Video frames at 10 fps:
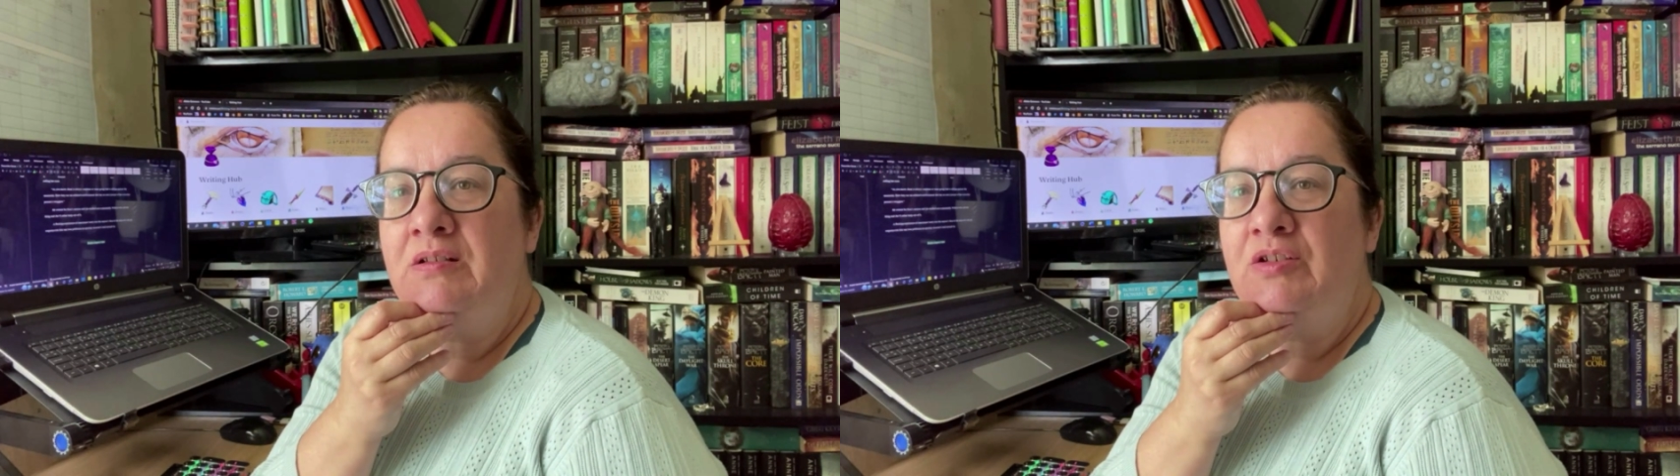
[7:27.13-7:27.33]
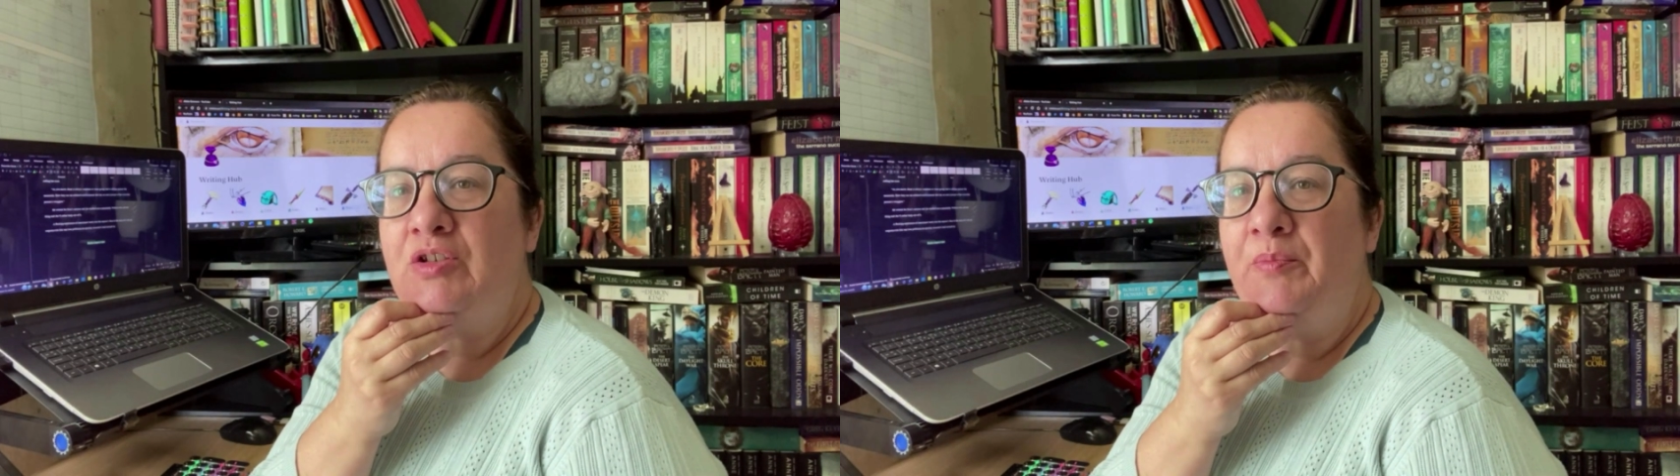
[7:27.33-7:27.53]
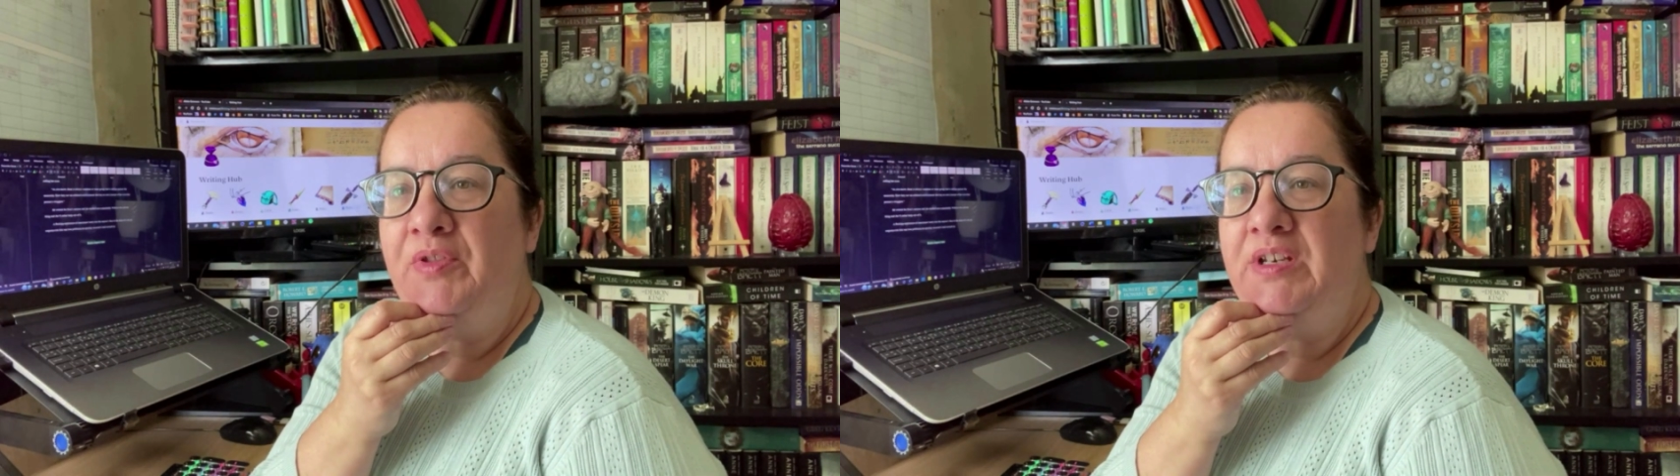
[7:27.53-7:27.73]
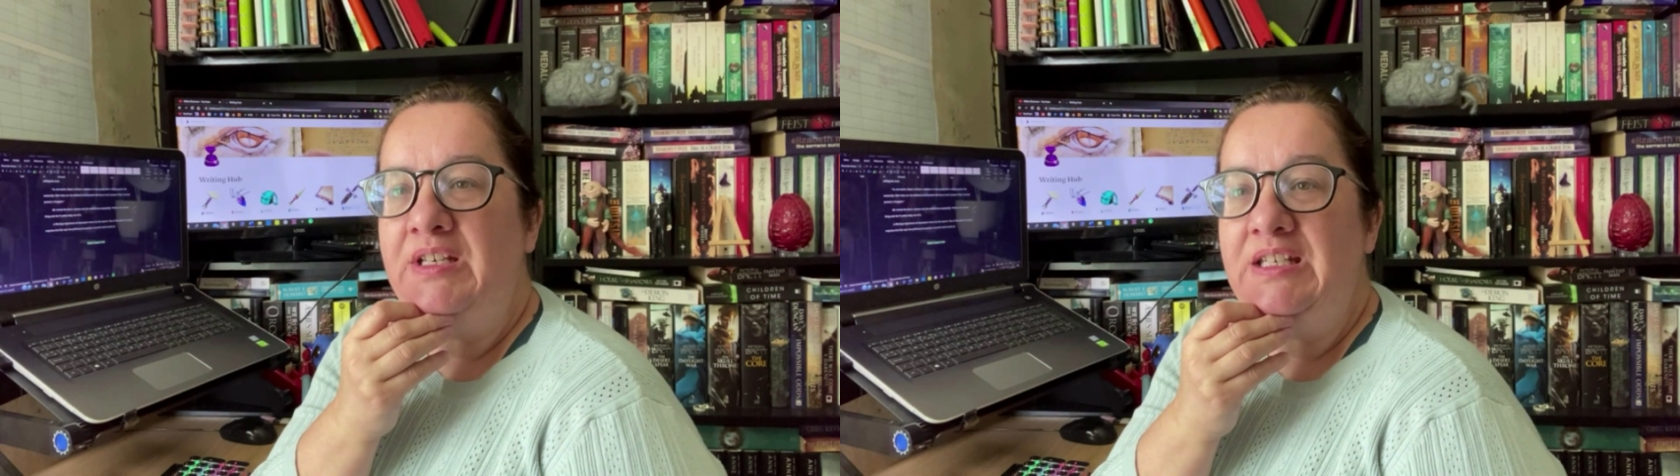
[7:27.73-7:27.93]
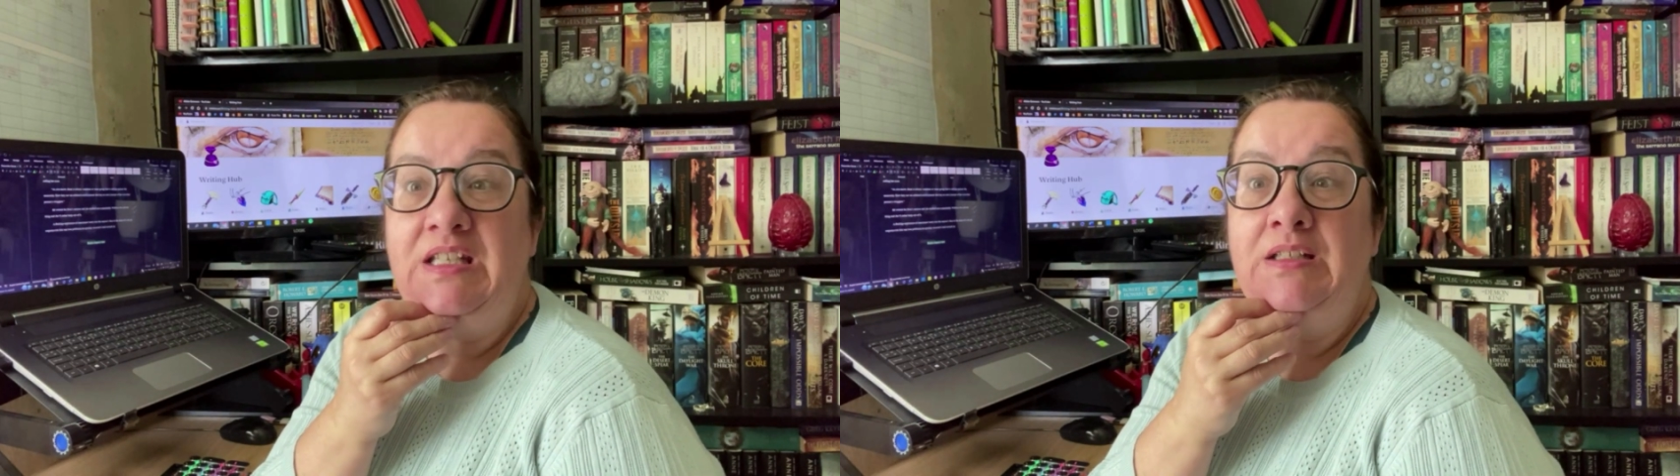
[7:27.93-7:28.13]
something I
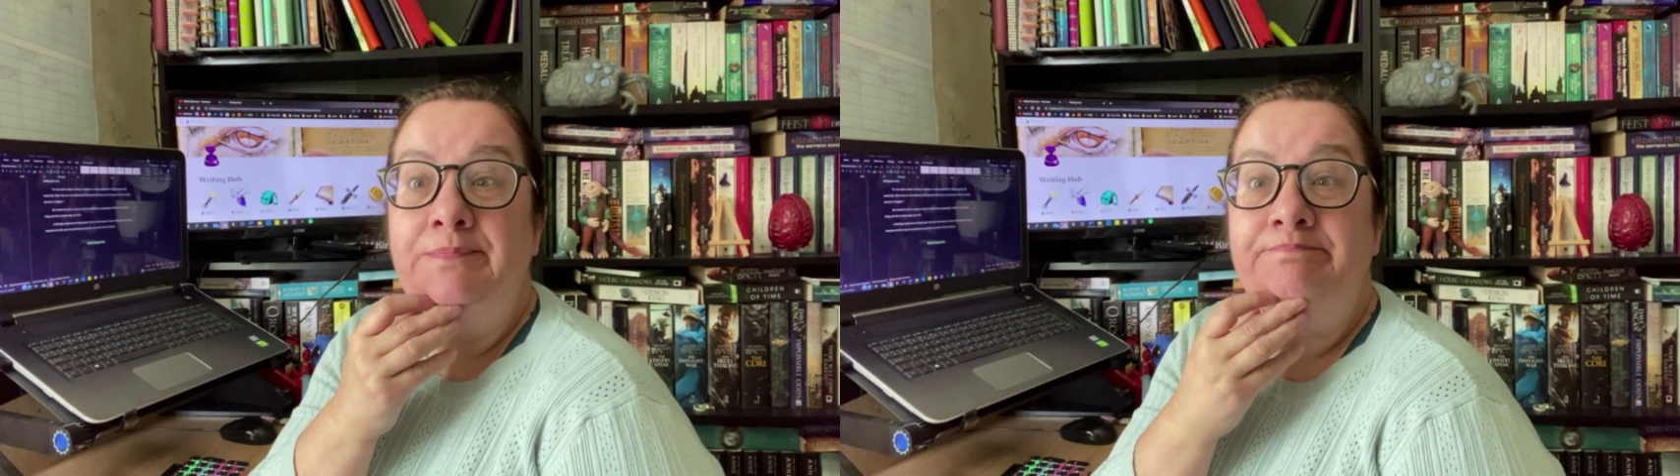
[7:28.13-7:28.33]
need.